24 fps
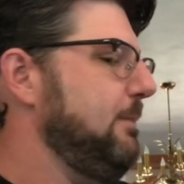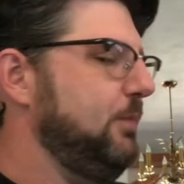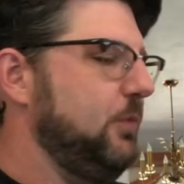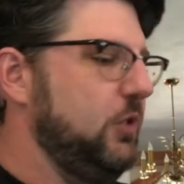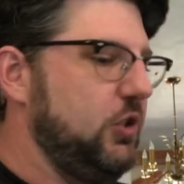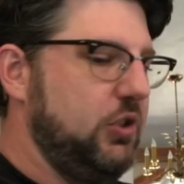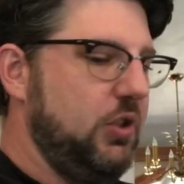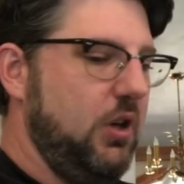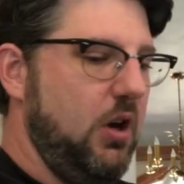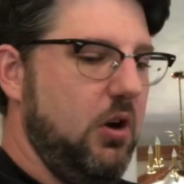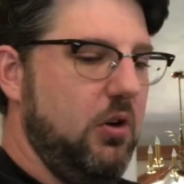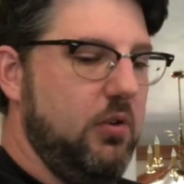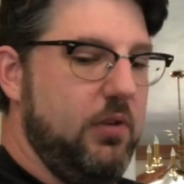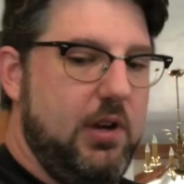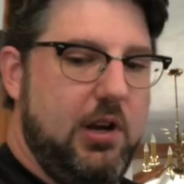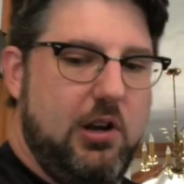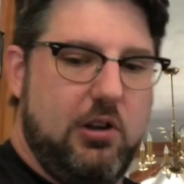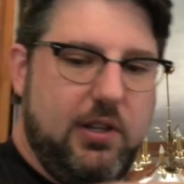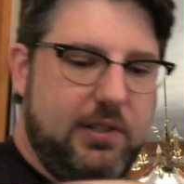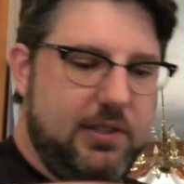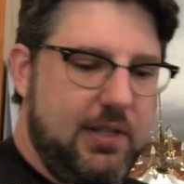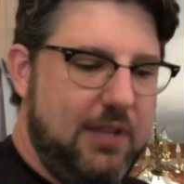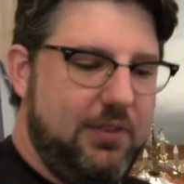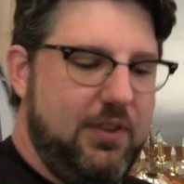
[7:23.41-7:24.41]
So here,
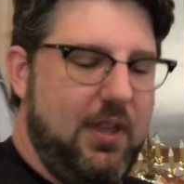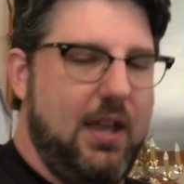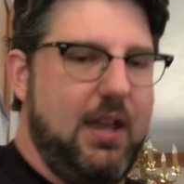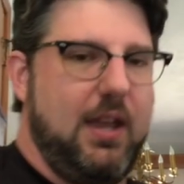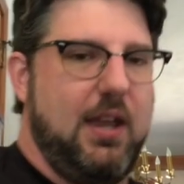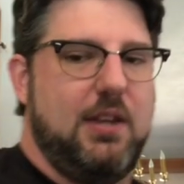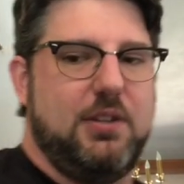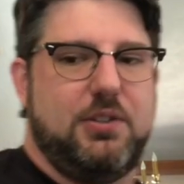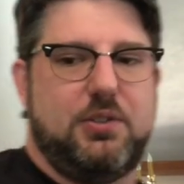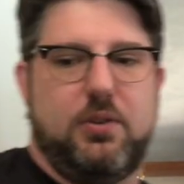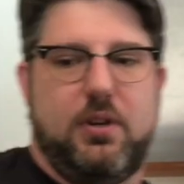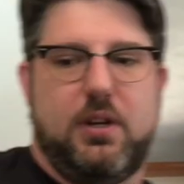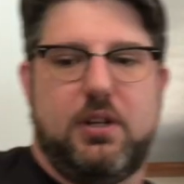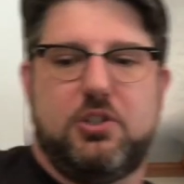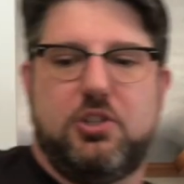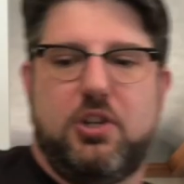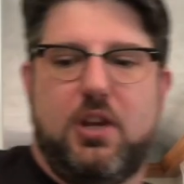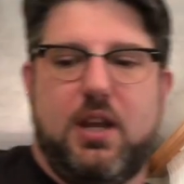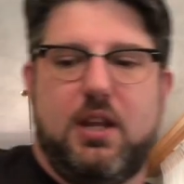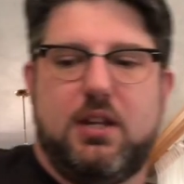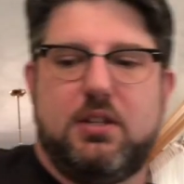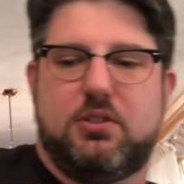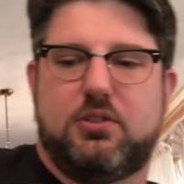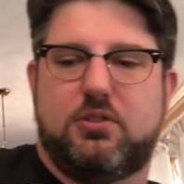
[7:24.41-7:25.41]
let's get that A string
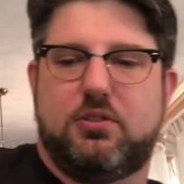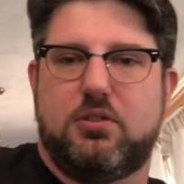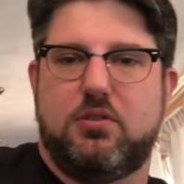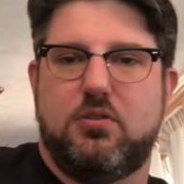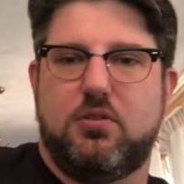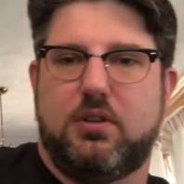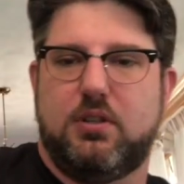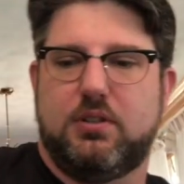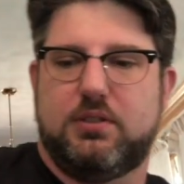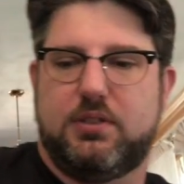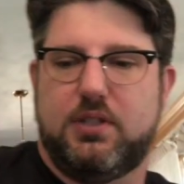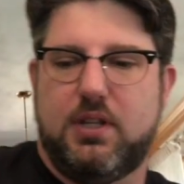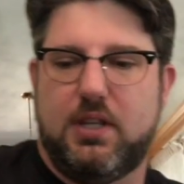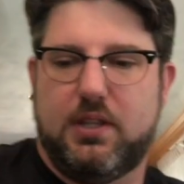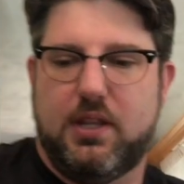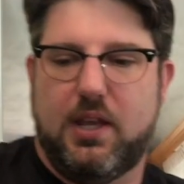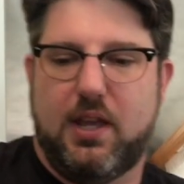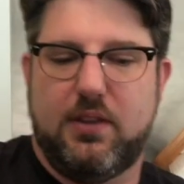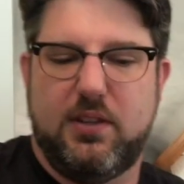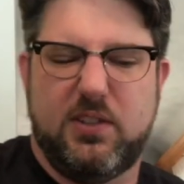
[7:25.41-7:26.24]
changed so you can see that.